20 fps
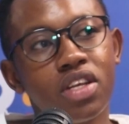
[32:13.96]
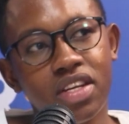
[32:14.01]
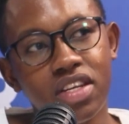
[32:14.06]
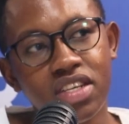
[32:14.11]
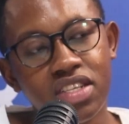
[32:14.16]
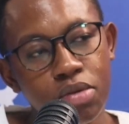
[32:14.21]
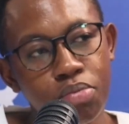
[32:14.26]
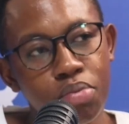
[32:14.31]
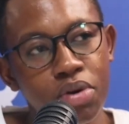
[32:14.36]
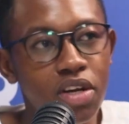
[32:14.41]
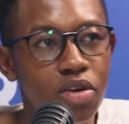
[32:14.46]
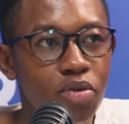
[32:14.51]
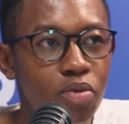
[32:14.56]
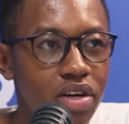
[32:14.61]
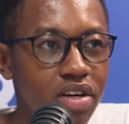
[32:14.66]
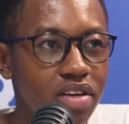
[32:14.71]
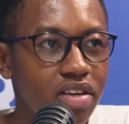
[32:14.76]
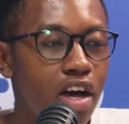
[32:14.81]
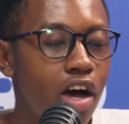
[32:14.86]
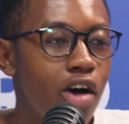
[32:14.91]
discipline
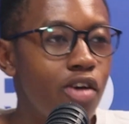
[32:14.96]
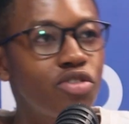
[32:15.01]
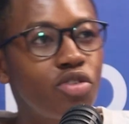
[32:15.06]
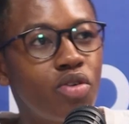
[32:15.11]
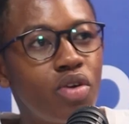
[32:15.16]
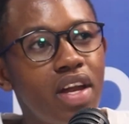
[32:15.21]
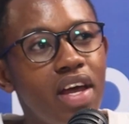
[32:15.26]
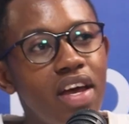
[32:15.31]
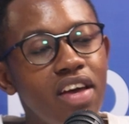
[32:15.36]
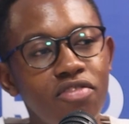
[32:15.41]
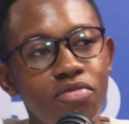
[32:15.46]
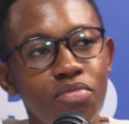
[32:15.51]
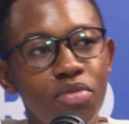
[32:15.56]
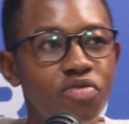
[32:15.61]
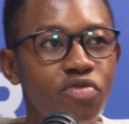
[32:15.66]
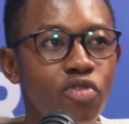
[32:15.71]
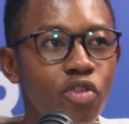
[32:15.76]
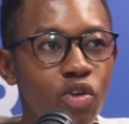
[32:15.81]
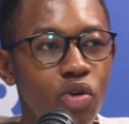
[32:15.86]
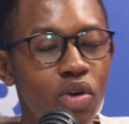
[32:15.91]
one? How's your life
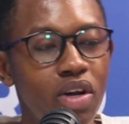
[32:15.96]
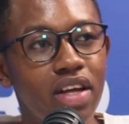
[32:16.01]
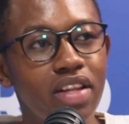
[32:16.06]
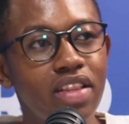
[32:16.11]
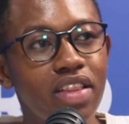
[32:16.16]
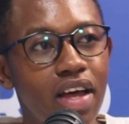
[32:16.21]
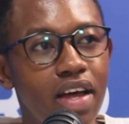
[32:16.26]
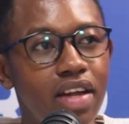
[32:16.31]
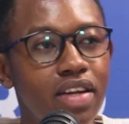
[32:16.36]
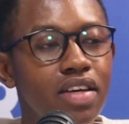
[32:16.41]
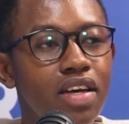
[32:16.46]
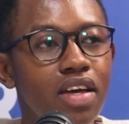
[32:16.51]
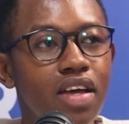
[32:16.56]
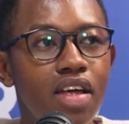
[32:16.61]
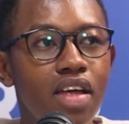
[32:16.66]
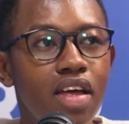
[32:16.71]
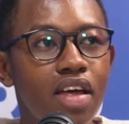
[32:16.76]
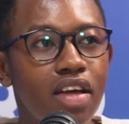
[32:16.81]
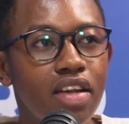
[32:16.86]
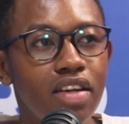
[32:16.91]
before you learned that?
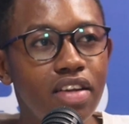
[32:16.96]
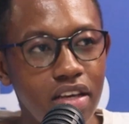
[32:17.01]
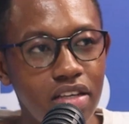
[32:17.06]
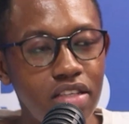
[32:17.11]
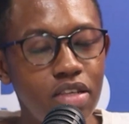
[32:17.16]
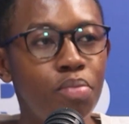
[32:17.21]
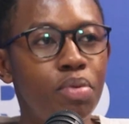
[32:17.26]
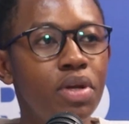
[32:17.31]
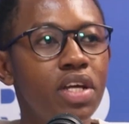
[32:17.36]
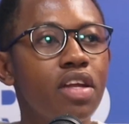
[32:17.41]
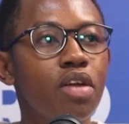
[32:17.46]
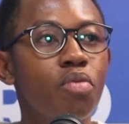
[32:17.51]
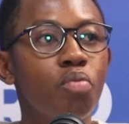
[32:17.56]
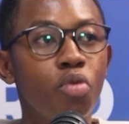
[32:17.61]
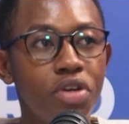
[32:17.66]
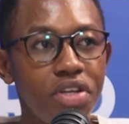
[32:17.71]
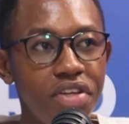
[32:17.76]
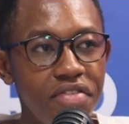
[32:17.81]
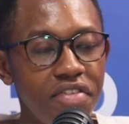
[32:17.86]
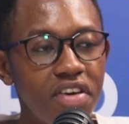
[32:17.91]
Discipline and
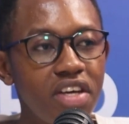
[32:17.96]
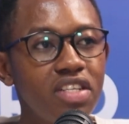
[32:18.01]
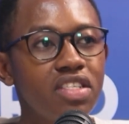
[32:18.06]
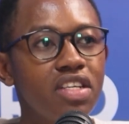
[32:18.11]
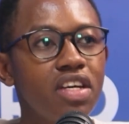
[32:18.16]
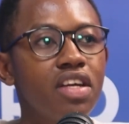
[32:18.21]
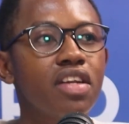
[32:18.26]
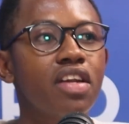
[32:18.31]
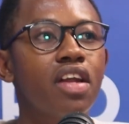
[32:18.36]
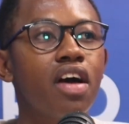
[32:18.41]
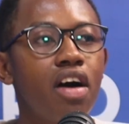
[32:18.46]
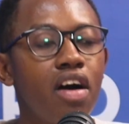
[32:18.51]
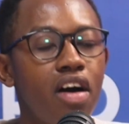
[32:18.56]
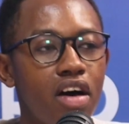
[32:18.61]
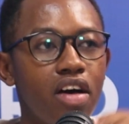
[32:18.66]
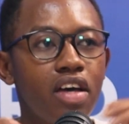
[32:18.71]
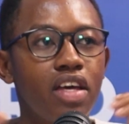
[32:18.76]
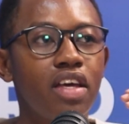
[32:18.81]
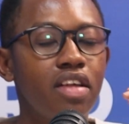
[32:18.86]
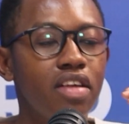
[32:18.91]
motivation
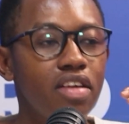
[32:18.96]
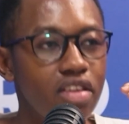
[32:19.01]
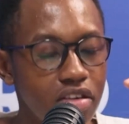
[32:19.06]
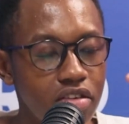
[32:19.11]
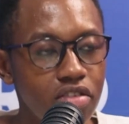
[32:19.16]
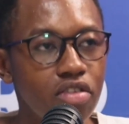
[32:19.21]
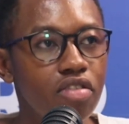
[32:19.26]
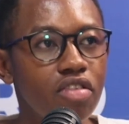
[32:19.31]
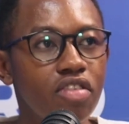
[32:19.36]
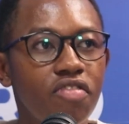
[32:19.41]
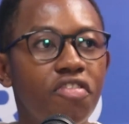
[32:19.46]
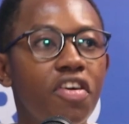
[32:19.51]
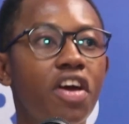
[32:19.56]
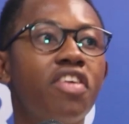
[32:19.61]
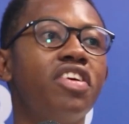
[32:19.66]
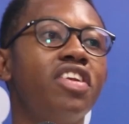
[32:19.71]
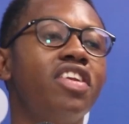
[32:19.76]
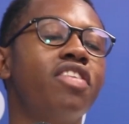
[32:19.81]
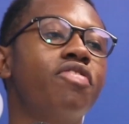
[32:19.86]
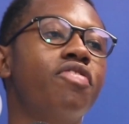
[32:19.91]
are
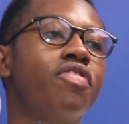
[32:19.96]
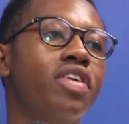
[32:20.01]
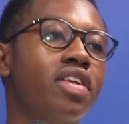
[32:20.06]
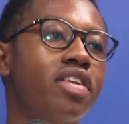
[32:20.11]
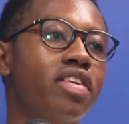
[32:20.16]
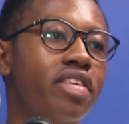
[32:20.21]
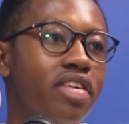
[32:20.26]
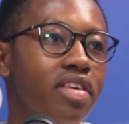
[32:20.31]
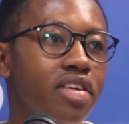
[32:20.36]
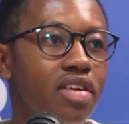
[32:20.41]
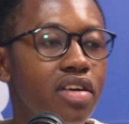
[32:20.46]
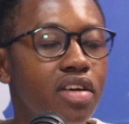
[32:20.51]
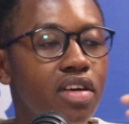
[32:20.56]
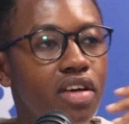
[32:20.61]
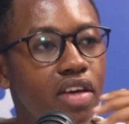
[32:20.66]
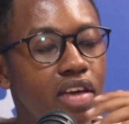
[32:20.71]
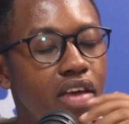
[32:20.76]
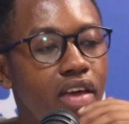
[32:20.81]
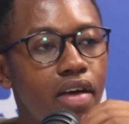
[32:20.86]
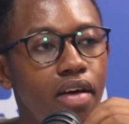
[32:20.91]
very different.
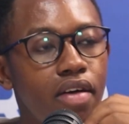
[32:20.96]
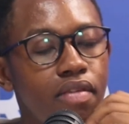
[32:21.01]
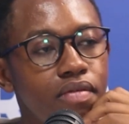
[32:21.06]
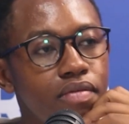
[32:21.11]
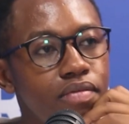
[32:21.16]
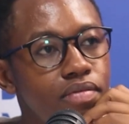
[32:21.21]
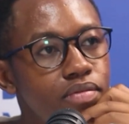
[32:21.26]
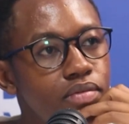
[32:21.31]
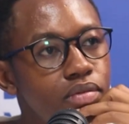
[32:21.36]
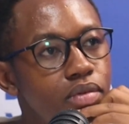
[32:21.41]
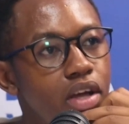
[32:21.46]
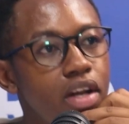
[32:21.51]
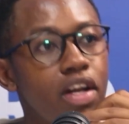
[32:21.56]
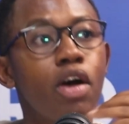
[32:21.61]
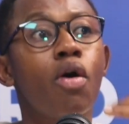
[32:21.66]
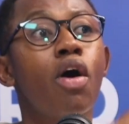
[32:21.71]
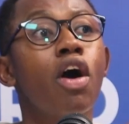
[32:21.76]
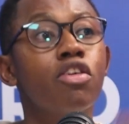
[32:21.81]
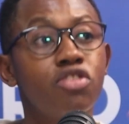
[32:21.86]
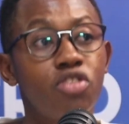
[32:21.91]
Yeah. And
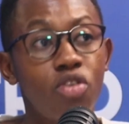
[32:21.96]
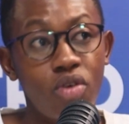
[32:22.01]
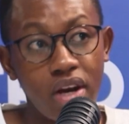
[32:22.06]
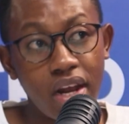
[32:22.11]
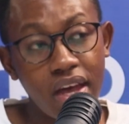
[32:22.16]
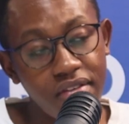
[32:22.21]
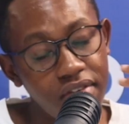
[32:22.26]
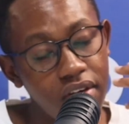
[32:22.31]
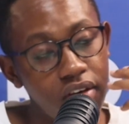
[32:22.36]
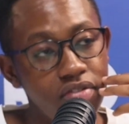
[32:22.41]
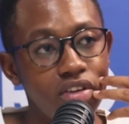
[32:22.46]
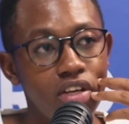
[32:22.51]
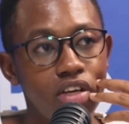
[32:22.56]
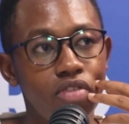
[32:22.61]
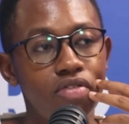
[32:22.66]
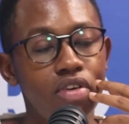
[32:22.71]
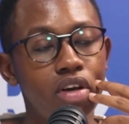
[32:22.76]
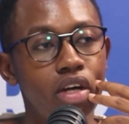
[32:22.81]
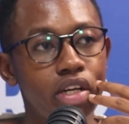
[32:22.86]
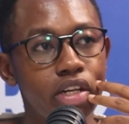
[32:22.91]
now how's your life after
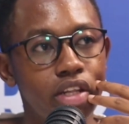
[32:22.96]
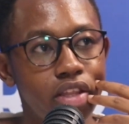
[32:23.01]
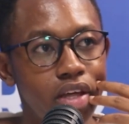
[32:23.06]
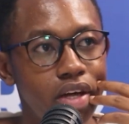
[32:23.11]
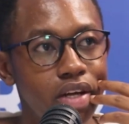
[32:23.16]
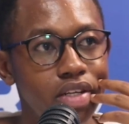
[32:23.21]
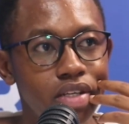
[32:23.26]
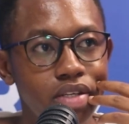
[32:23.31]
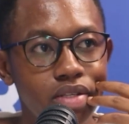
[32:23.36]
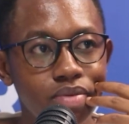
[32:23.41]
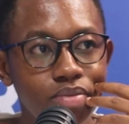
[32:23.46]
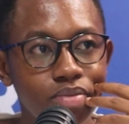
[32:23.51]
you've learned that?